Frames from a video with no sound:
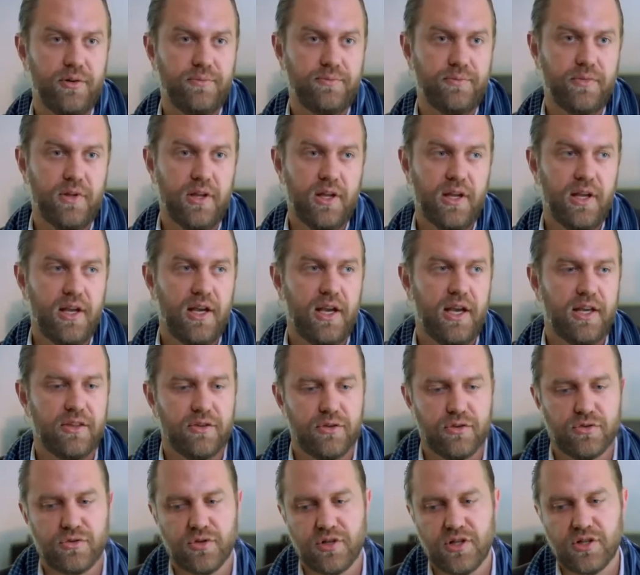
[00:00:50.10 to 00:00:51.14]
defrauding a
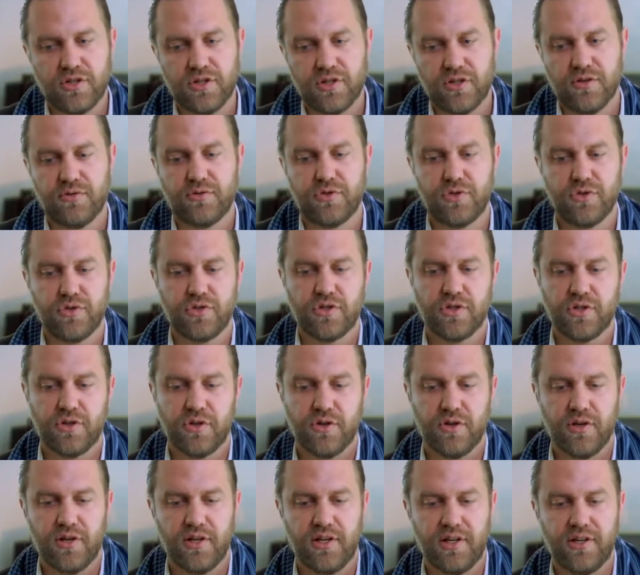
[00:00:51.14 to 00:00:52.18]
major player like
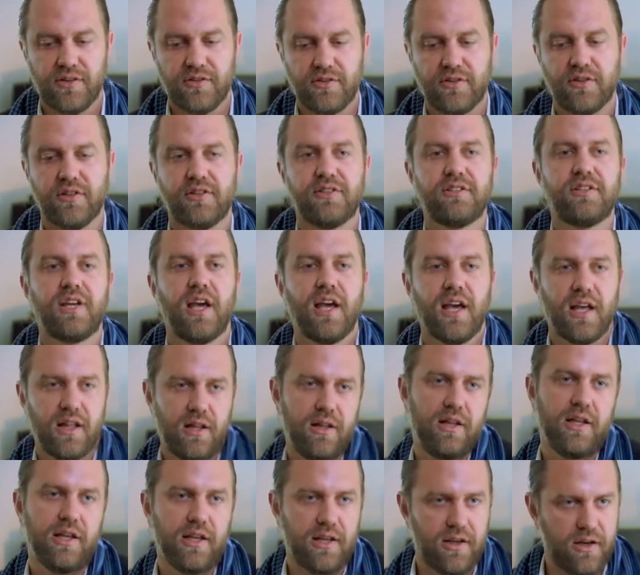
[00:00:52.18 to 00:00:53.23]
Netflix.
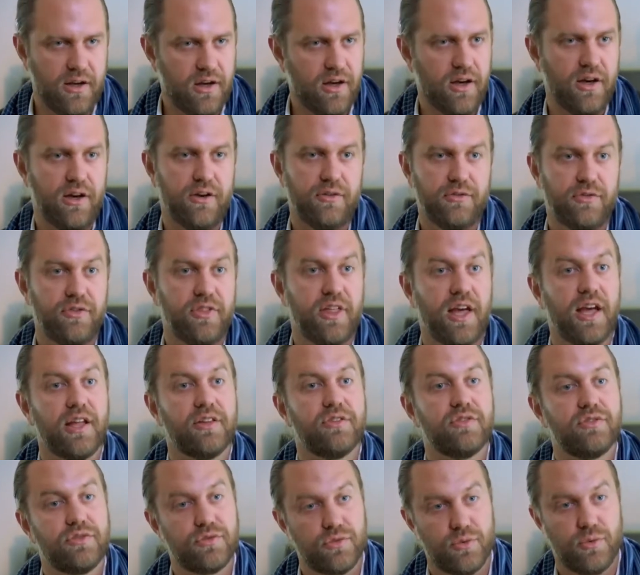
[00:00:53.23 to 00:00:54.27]
That's not just a
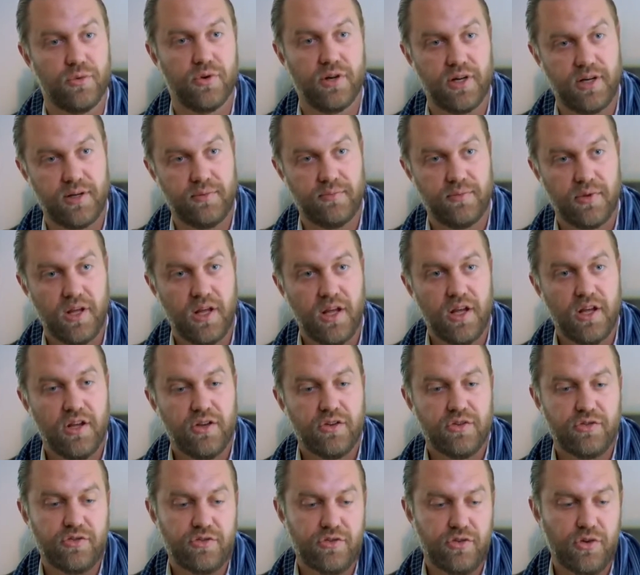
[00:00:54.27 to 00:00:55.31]
small mistake,
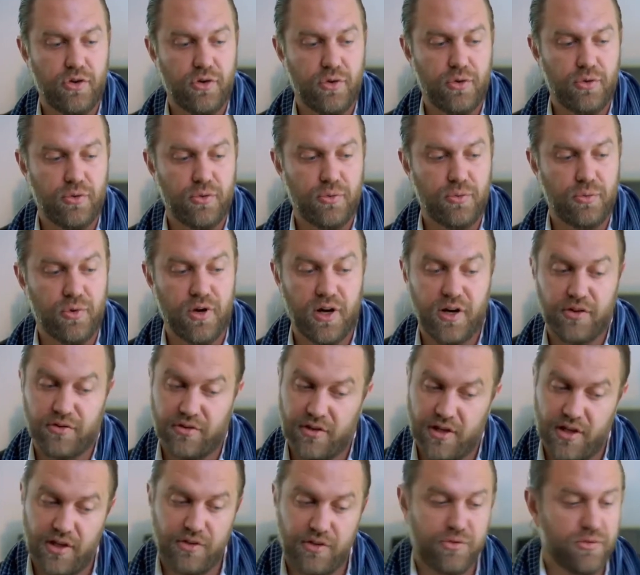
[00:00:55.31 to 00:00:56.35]
it's a big deal.
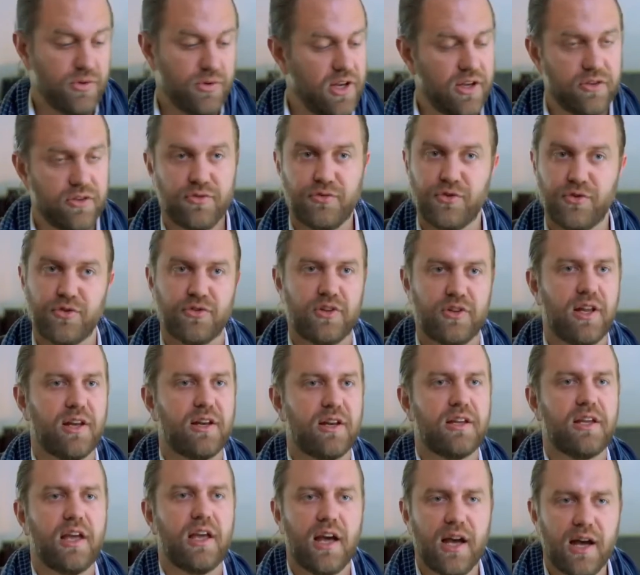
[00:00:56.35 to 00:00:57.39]
So,
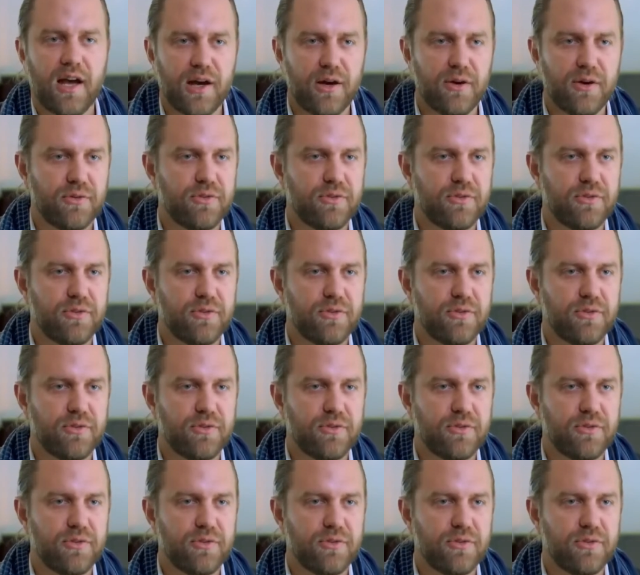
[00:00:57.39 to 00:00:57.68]
let's break